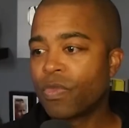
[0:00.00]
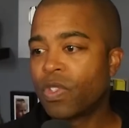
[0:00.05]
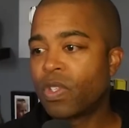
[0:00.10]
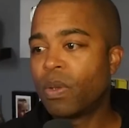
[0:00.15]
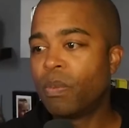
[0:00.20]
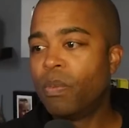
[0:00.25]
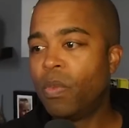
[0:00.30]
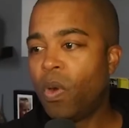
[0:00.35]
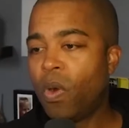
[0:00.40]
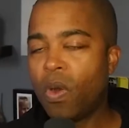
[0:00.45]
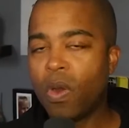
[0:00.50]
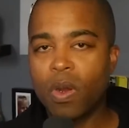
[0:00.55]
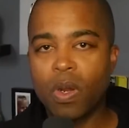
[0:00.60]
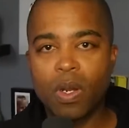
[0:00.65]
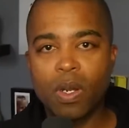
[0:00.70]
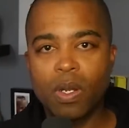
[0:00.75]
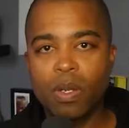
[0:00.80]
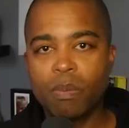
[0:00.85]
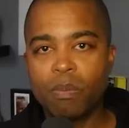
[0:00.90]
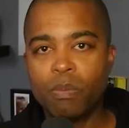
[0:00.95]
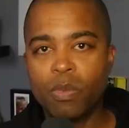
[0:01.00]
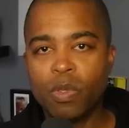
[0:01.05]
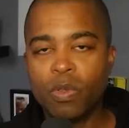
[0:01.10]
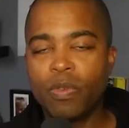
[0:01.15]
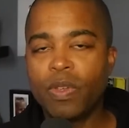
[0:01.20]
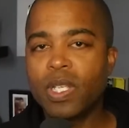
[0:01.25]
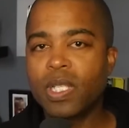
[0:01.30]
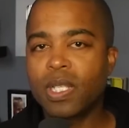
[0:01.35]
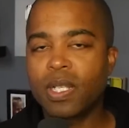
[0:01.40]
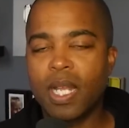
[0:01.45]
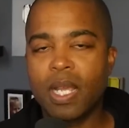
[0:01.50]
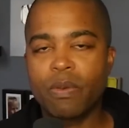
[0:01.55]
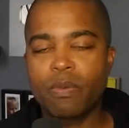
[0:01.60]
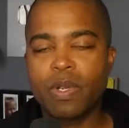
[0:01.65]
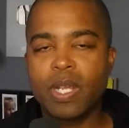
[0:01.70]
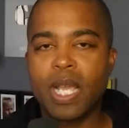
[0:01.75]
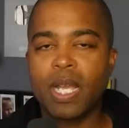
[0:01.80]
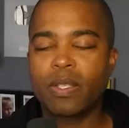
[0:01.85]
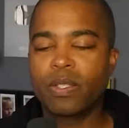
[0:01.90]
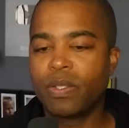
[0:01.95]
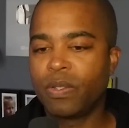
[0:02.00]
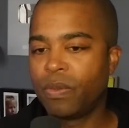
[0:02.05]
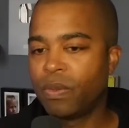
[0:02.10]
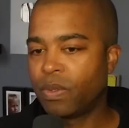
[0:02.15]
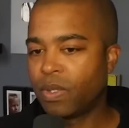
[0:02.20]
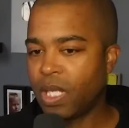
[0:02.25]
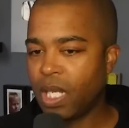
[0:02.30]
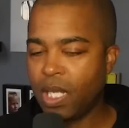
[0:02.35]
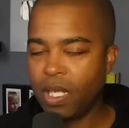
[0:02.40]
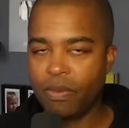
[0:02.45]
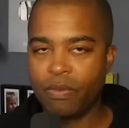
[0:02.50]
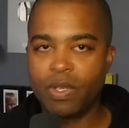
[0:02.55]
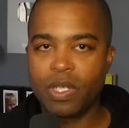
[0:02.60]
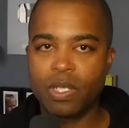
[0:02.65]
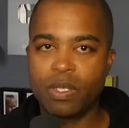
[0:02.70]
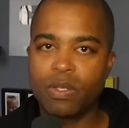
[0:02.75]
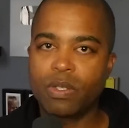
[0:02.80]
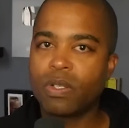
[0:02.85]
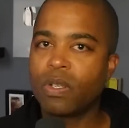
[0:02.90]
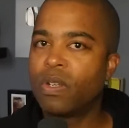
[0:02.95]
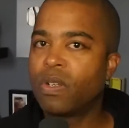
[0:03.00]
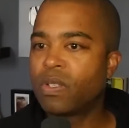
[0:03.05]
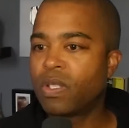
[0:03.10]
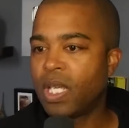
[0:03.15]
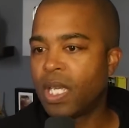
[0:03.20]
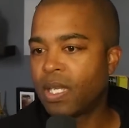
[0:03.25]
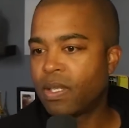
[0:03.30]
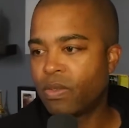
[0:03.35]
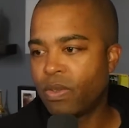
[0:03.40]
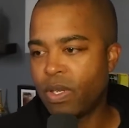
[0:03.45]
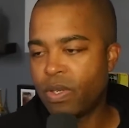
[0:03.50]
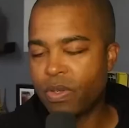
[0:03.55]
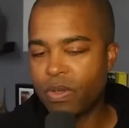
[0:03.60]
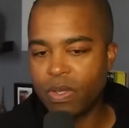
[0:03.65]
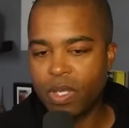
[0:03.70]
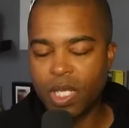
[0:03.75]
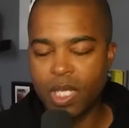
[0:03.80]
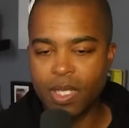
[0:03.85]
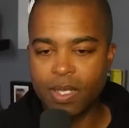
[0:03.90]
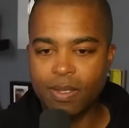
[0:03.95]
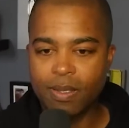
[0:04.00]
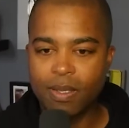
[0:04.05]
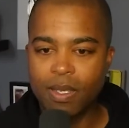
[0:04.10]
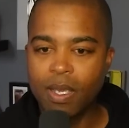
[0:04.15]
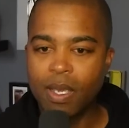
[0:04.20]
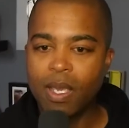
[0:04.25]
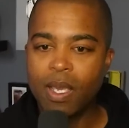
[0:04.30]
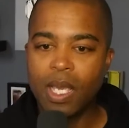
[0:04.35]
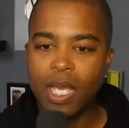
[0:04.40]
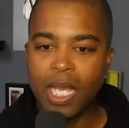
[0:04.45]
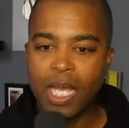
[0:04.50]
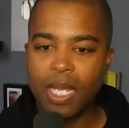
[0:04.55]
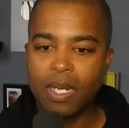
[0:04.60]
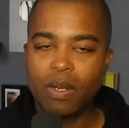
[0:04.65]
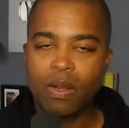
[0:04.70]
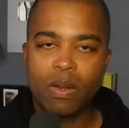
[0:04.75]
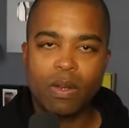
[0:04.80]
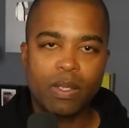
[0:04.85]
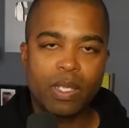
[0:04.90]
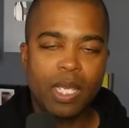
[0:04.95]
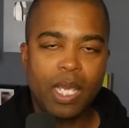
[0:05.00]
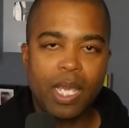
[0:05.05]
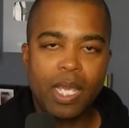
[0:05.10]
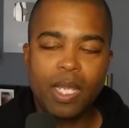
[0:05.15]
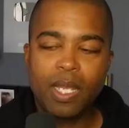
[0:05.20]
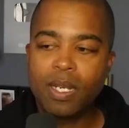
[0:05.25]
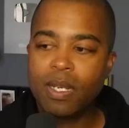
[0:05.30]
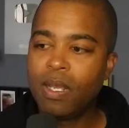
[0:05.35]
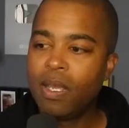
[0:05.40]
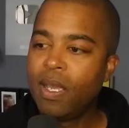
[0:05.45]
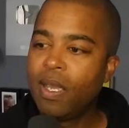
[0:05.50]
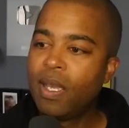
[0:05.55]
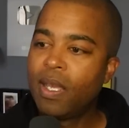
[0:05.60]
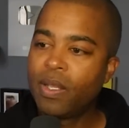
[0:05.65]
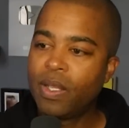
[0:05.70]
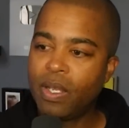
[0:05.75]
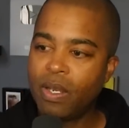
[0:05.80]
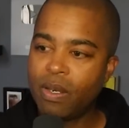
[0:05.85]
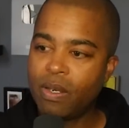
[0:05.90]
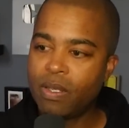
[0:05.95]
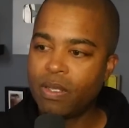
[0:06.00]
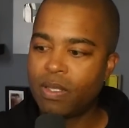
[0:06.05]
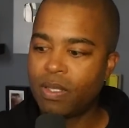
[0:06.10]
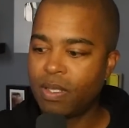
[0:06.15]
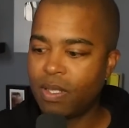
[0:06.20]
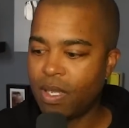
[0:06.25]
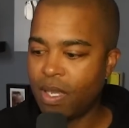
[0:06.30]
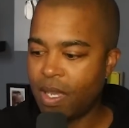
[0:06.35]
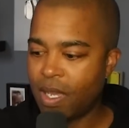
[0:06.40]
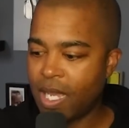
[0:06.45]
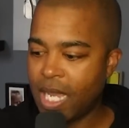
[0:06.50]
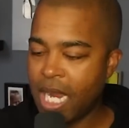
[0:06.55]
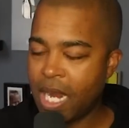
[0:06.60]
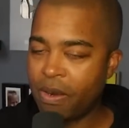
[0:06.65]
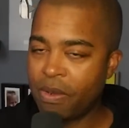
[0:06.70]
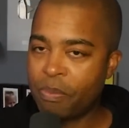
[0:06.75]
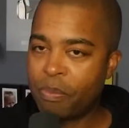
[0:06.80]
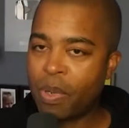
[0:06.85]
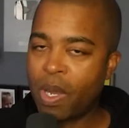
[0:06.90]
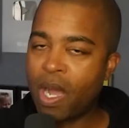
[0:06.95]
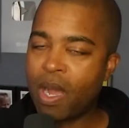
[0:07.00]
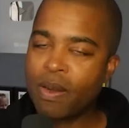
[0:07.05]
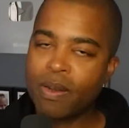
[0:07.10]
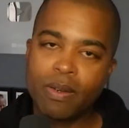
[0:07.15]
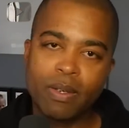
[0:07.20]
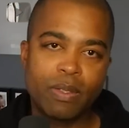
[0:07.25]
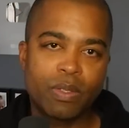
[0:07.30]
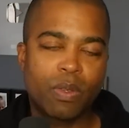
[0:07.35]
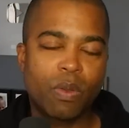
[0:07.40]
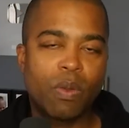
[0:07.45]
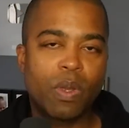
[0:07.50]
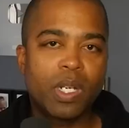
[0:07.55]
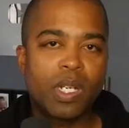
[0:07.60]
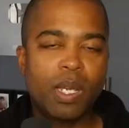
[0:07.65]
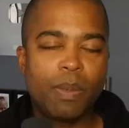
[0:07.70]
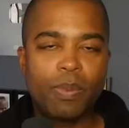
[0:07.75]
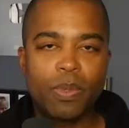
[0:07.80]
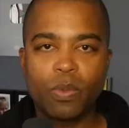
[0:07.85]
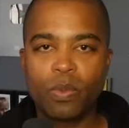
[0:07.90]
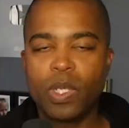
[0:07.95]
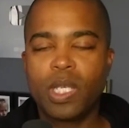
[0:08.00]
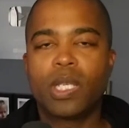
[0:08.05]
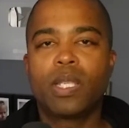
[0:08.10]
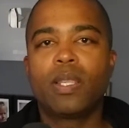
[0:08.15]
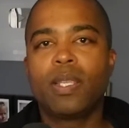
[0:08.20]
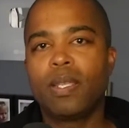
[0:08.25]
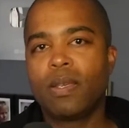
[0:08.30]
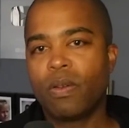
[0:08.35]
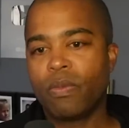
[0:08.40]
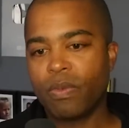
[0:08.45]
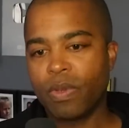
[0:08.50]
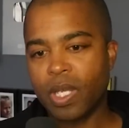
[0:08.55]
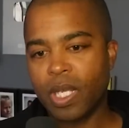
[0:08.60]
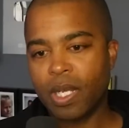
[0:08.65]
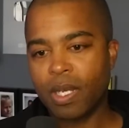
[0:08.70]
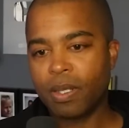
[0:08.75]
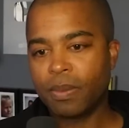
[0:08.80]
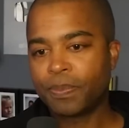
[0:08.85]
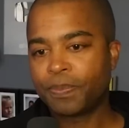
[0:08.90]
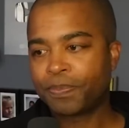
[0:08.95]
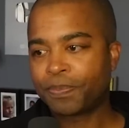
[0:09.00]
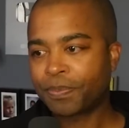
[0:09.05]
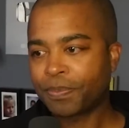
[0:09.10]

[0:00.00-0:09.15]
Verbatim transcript: to more movies that I react to, television shows like Stranger Things and Arcane. There's uh, Harry Potter is going up weekly over there.